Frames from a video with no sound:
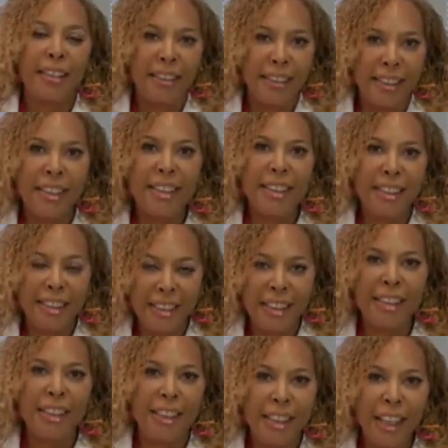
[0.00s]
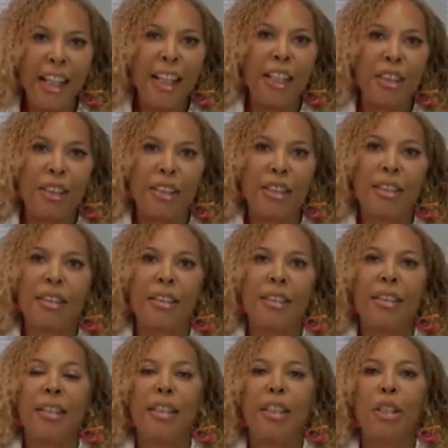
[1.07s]
this changed,
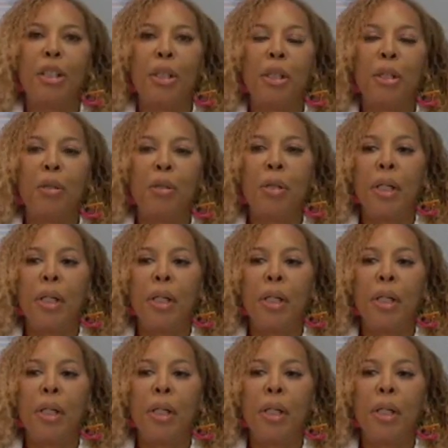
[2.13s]
you know?